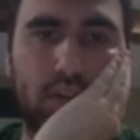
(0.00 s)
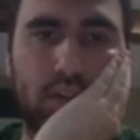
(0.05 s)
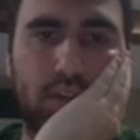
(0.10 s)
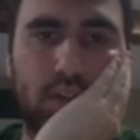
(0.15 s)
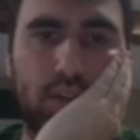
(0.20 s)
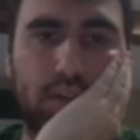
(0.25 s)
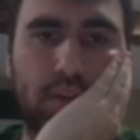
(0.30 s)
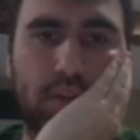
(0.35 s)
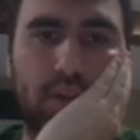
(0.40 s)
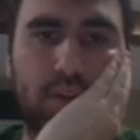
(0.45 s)

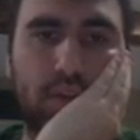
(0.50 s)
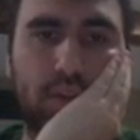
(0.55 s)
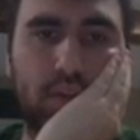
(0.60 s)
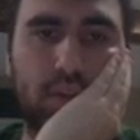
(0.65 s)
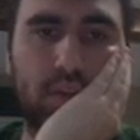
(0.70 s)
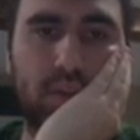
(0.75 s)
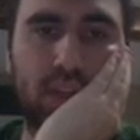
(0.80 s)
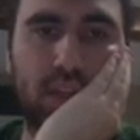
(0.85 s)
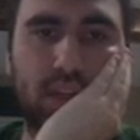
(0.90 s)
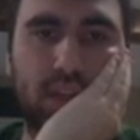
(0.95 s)
What about
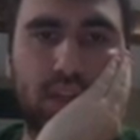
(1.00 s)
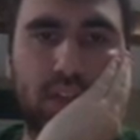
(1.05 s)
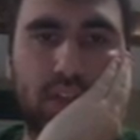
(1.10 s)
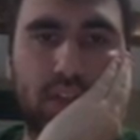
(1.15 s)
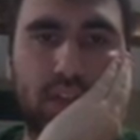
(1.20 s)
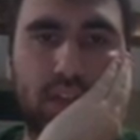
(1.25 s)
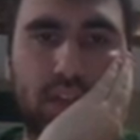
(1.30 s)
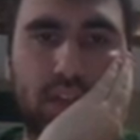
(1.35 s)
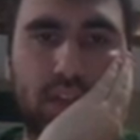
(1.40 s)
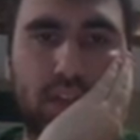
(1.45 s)
queen
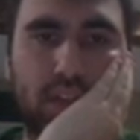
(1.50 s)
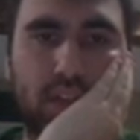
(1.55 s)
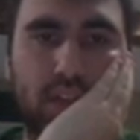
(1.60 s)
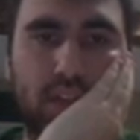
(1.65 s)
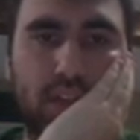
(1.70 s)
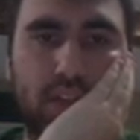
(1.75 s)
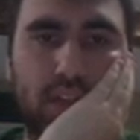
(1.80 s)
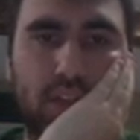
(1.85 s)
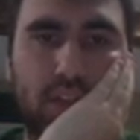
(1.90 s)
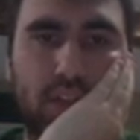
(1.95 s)
h6?
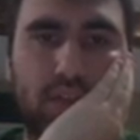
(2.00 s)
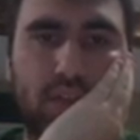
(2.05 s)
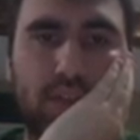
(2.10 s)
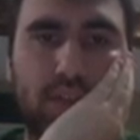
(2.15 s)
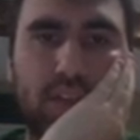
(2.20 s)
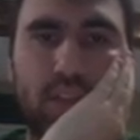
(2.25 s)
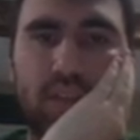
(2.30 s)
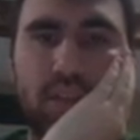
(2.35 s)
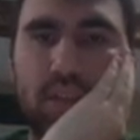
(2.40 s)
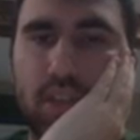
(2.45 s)
Kind of
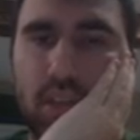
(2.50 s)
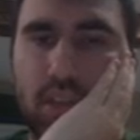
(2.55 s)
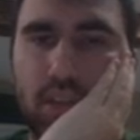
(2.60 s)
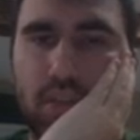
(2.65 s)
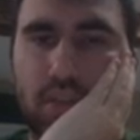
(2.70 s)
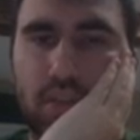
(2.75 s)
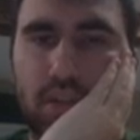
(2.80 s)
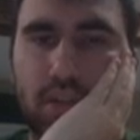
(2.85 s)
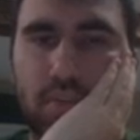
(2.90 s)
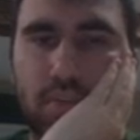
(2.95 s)
the sneaky
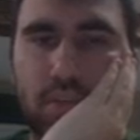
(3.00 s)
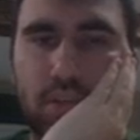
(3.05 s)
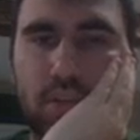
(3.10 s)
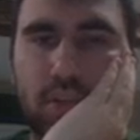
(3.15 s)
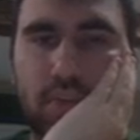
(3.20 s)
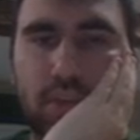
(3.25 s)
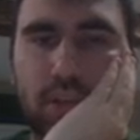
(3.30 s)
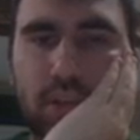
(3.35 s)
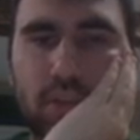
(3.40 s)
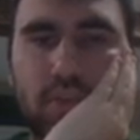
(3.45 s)
threat of
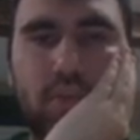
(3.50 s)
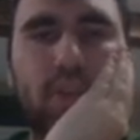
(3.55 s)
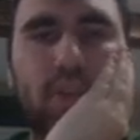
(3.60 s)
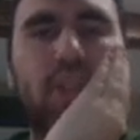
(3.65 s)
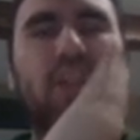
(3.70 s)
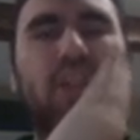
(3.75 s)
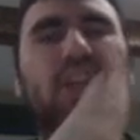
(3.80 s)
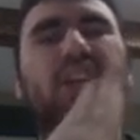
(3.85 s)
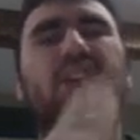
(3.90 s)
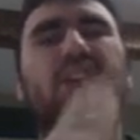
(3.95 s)
bishop h3 in the air.